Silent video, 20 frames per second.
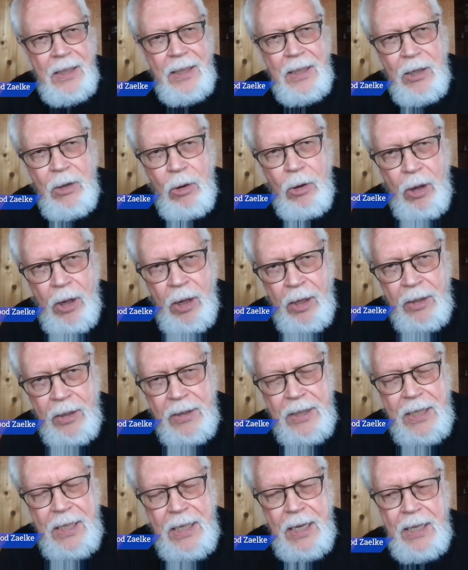
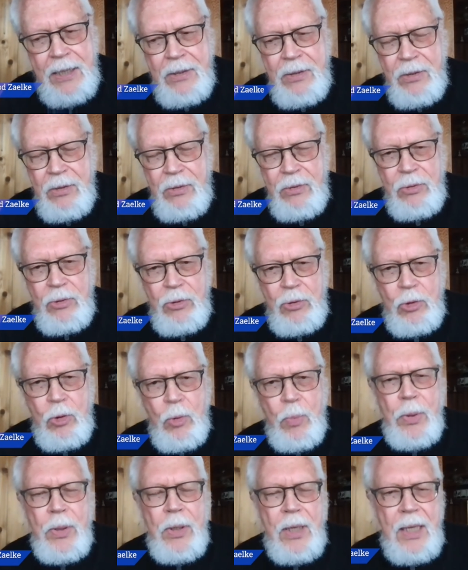called Cut
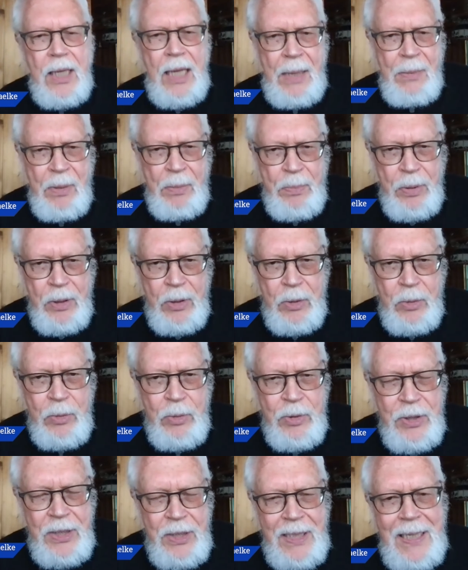Super Climate
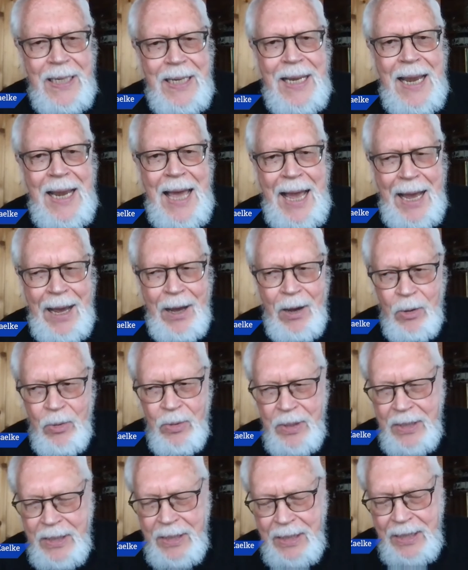Pollutants Now.
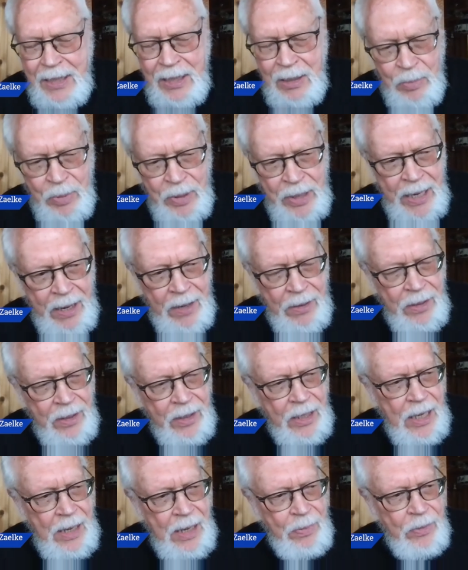It'll be out in a
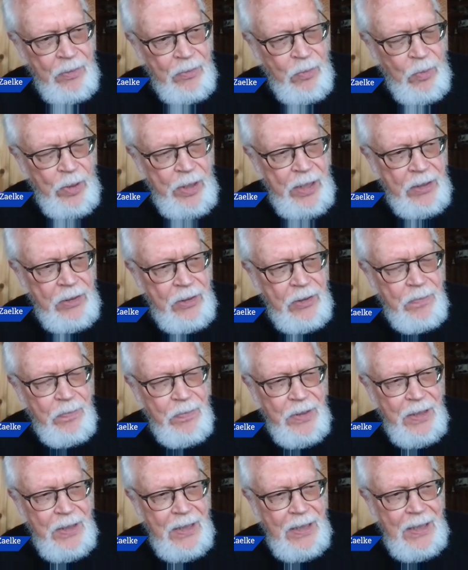couple of weeks.
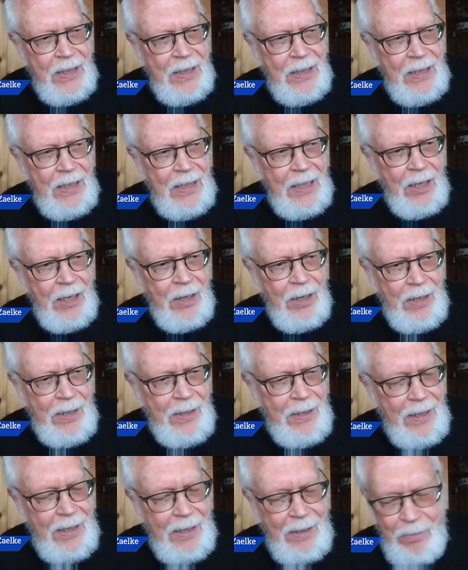
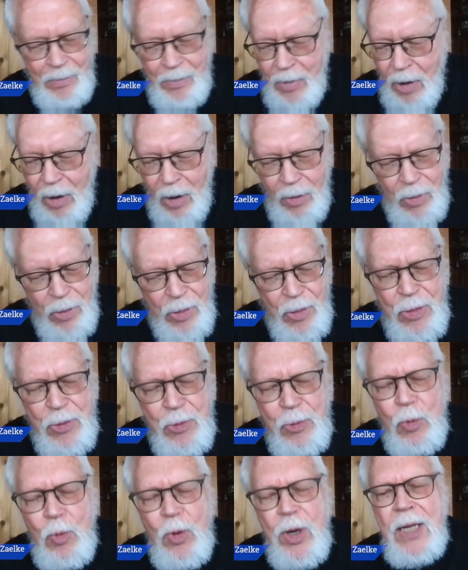And I'm
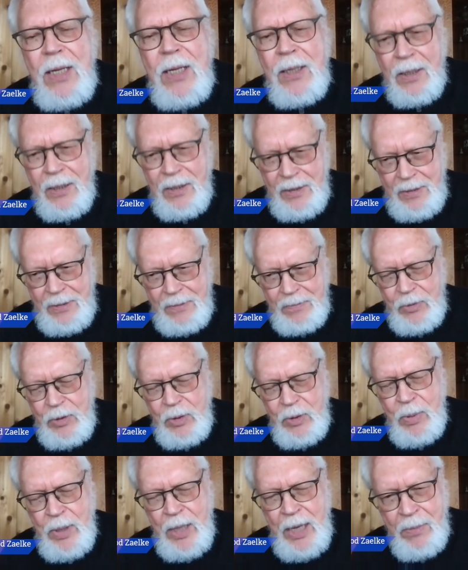thrilled
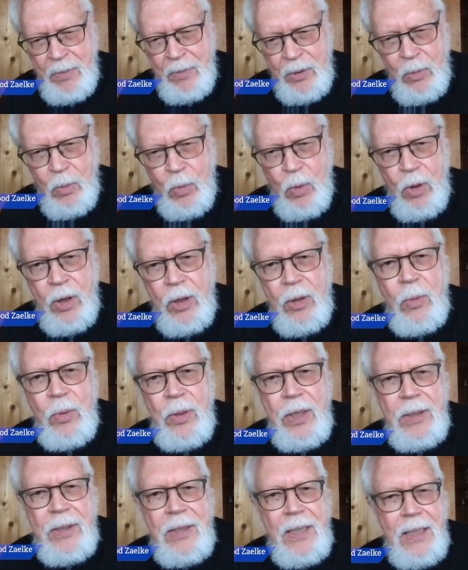to be able to work
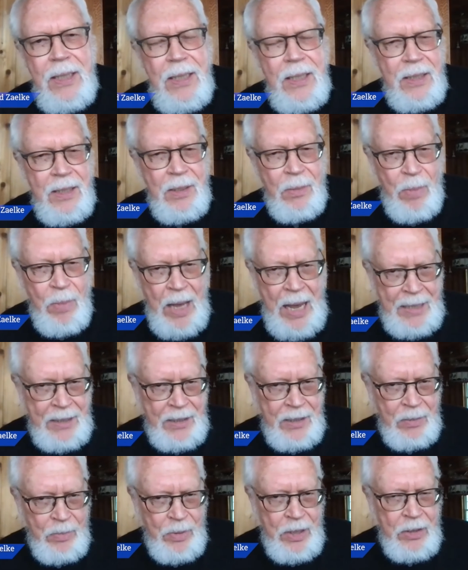with the
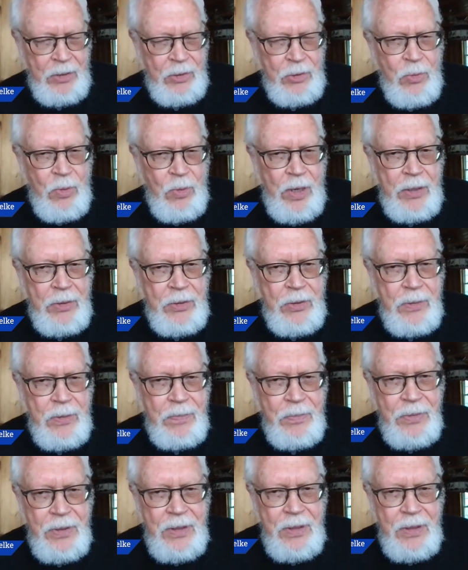Biden administration,